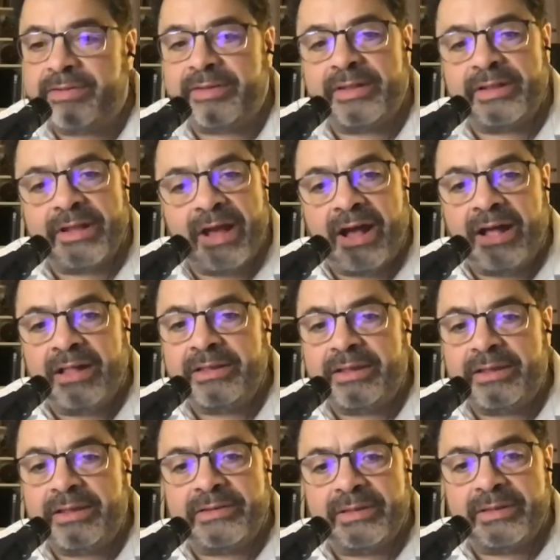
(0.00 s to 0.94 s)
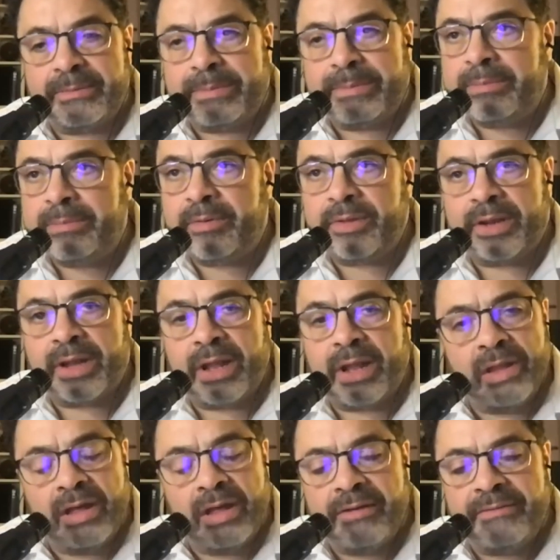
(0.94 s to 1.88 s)
and colleagues and the people that I
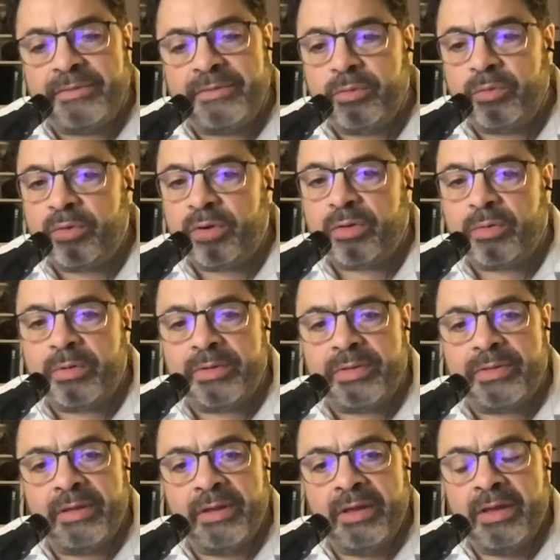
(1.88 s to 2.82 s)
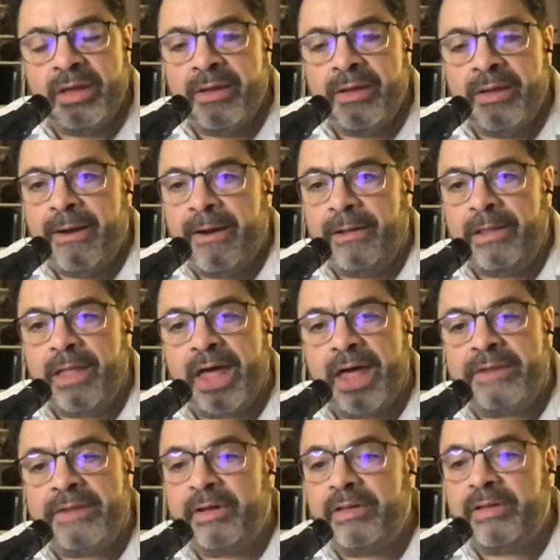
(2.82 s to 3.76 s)
love and work with. Absolutely.
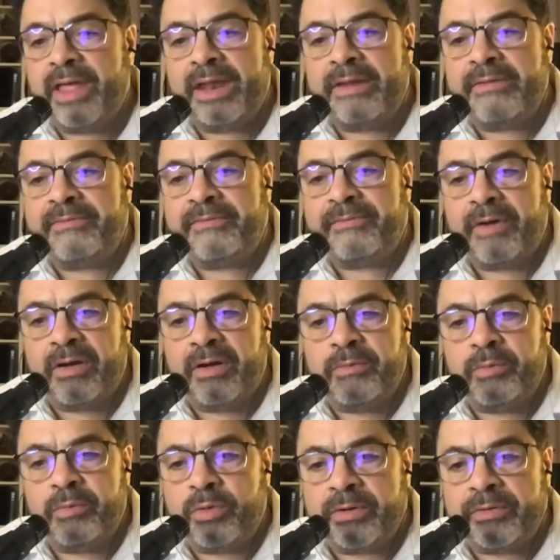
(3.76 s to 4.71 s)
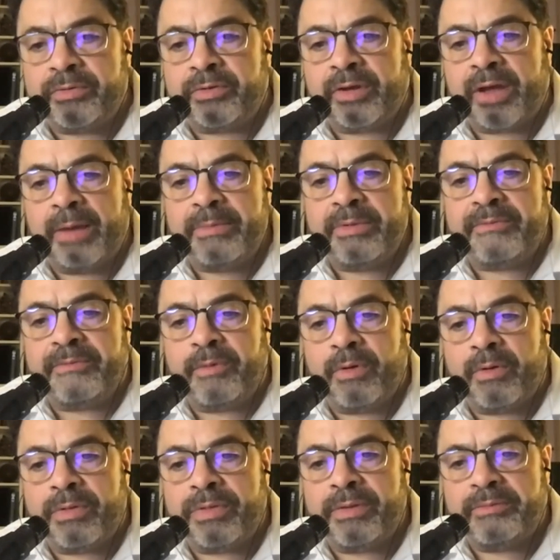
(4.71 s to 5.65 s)
A lot of words are coming
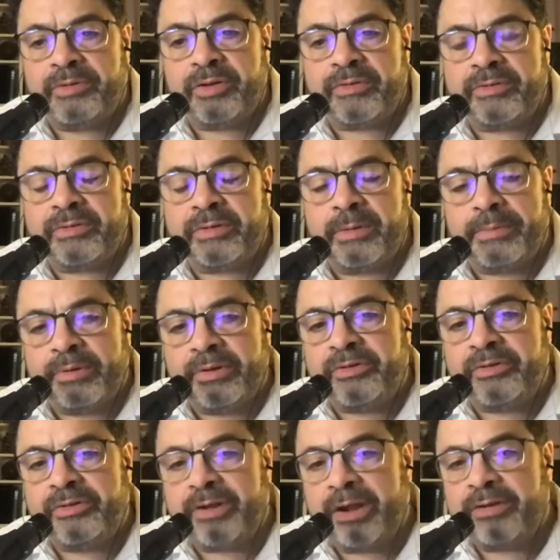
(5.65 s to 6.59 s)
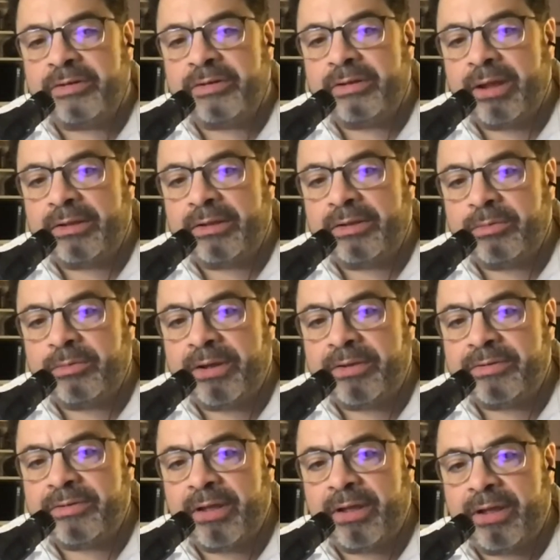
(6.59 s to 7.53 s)
forth of just appreciation, Dr.
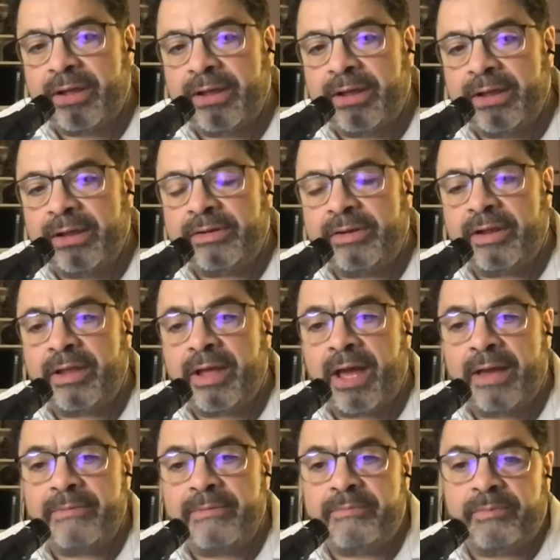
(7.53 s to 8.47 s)
West. I